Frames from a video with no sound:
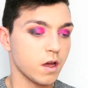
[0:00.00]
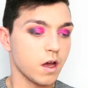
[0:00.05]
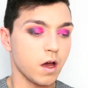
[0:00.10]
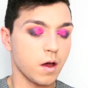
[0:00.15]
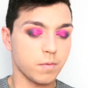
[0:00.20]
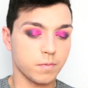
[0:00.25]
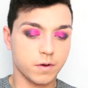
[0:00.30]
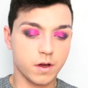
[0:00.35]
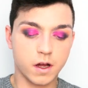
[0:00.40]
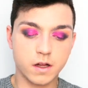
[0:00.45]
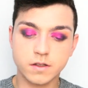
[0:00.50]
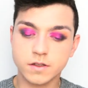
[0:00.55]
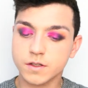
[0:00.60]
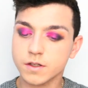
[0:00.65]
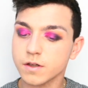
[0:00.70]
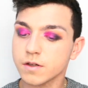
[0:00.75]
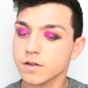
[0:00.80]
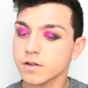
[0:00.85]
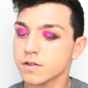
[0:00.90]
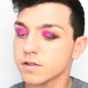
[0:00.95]
I'm going to
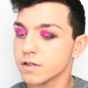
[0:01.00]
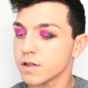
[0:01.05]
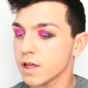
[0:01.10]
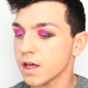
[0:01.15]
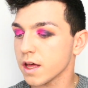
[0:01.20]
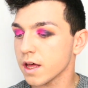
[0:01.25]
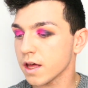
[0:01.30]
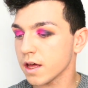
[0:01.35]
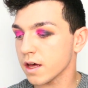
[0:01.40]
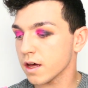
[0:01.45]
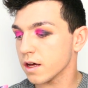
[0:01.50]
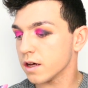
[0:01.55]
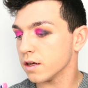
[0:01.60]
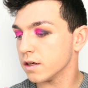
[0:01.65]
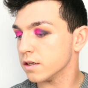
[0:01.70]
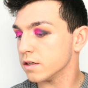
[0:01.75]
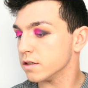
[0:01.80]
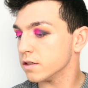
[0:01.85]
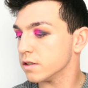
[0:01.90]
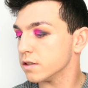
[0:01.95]
use the
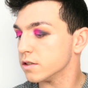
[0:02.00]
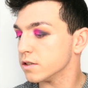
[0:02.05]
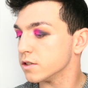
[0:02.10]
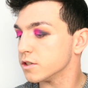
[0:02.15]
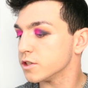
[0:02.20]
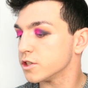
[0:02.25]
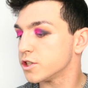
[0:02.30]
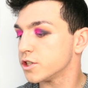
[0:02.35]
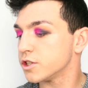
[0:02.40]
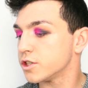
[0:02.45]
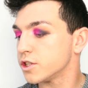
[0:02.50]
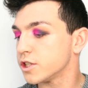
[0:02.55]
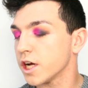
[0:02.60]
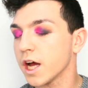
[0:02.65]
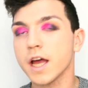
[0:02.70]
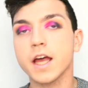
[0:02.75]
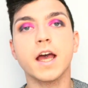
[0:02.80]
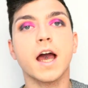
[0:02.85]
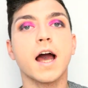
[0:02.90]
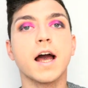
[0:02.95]

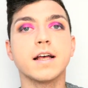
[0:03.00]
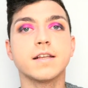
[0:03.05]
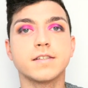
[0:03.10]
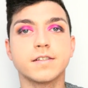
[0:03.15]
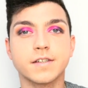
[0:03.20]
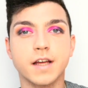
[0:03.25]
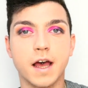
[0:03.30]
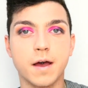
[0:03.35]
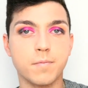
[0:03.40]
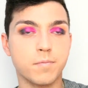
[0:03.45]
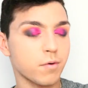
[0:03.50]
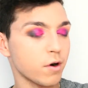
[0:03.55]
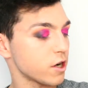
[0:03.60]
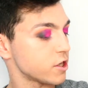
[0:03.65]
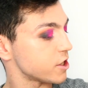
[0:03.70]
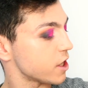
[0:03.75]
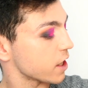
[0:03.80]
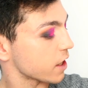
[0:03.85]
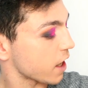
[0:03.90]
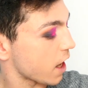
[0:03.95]
JS10
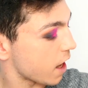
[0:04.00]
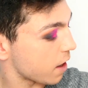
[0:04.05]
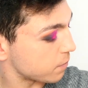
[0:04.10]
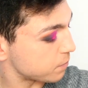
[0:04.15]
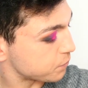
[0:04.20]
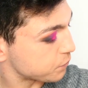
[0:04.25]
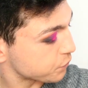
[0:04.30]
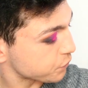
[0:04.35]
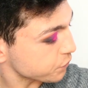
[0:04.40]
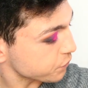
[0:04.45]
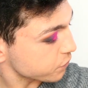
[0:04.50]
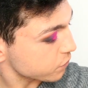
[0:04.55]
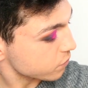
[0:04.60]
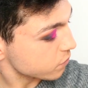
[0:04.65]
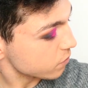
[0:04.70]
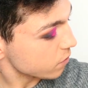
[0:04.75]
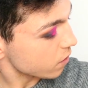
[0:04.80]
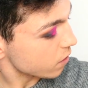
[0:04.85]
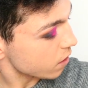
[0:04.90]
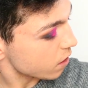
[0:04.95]
brush again
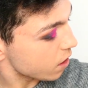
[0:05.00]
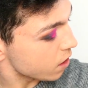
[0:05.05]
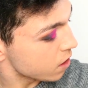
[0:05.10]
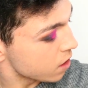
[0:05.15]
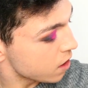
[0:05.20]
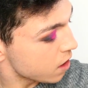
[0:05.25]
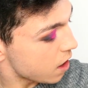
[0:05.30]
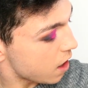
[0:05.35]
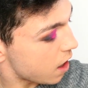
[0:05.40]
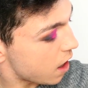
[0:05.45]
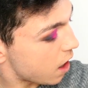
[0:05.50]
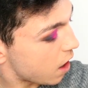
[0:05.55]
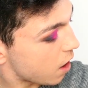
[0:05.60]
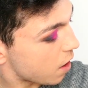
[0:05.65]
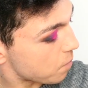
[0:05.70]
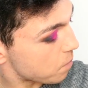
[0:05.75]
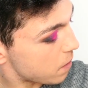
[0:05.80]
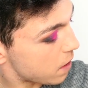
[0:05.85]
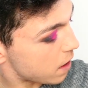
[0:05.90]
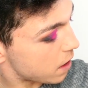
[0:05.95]

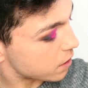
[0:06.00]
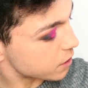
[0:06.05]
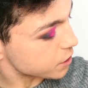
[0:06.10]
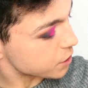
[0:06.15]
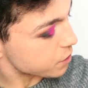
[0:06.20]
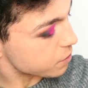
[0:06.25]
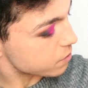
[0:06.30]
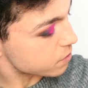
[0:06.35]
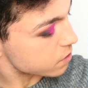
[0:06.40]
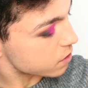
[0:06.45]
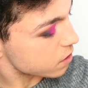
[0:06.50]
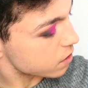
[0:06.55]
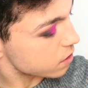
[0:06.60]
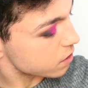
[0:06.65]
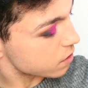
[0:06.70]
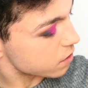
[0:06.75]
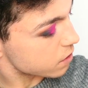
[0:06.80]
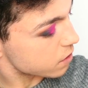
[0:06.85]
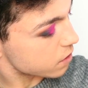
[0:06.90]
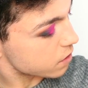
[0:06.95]
and use
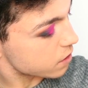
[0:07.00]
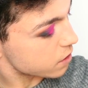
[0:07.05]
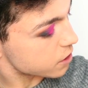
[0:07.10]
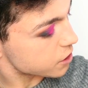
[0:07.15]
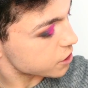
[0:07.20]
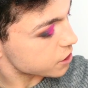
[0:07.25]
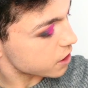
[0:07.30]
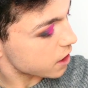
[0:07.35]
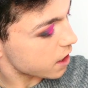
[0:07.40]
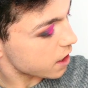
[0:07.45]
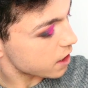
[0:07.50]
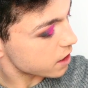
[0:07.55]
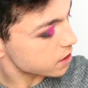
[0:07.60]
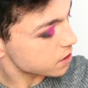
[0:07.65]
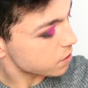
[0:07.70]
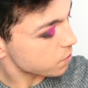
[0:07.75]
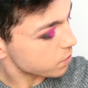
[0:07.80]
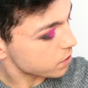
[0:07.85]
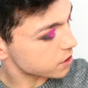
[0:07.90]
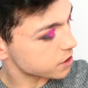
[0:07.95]
this shade,
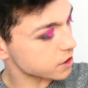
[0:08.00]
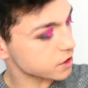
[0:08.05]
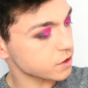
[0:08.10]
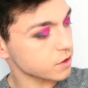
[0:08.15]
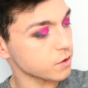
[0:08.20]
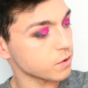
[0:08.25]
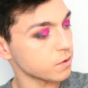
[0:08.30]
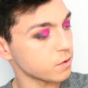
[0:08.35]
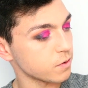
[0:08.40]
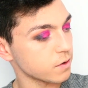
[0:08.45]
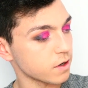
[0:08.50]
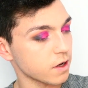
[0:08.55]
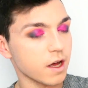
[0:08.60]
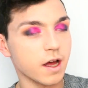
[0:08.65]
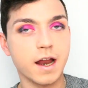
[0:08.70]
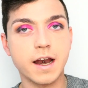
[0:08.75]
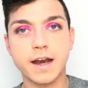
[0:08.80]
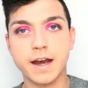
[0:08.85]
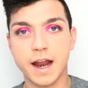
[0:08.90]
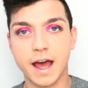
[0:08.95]
which is called
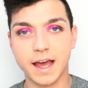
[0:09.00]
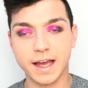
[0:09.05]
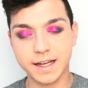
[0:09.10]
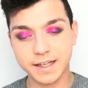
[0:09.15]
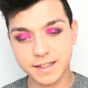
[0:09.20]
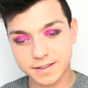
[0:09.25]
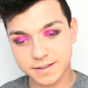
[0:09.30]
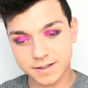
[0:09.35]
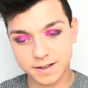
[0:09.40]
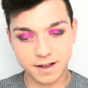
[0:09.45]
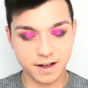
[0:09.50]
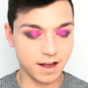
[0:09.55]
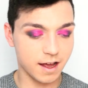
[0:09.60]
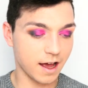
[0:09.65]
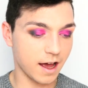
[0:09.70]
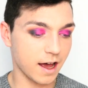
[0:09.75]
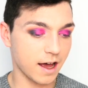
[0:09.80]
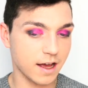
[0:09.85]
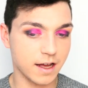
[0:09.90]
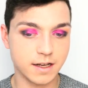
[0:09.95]
Nate,
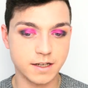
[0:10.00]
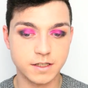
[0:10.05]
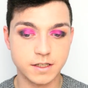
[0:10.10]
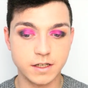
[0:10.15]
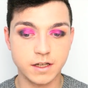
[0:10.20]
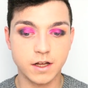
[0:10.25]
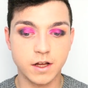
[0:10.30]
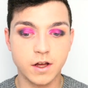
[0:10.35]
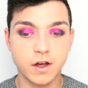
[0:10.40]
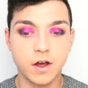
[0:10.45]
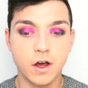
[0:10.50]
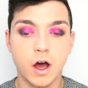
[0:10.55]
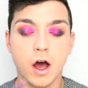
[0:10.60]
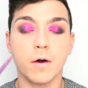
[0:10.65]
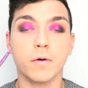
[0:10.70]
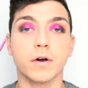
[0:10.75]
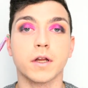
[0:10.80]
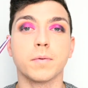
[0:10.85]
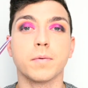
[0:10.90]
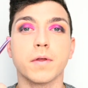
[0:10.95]
and I'm
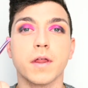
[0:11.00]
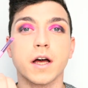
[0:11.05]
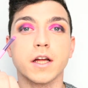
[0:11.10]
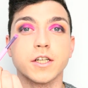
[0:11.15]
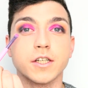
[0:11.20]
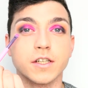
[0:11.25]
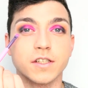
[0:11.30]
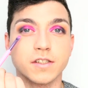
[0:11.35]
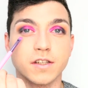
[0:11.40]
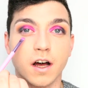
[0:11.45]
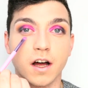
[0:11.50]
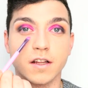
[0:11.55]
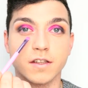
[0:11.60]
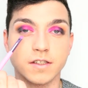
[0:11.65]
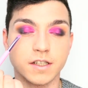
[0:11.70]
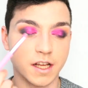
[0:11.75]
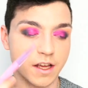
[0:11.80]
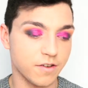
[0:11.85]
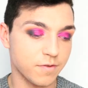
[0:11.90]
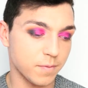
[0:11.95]
going to put that just
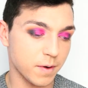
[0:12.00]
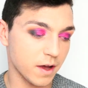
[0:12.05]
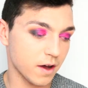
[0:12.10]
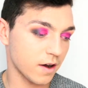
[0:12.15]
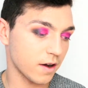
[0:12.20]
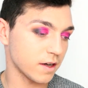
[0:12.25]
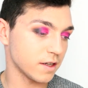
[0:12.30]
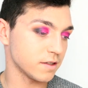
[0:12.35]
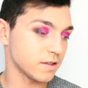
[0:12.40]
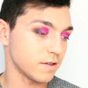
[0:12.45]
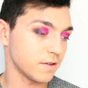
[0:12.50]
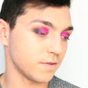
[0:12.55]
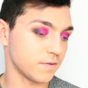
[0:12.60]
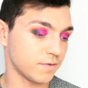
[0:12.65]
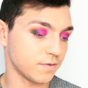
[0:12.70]
underneath my eyes.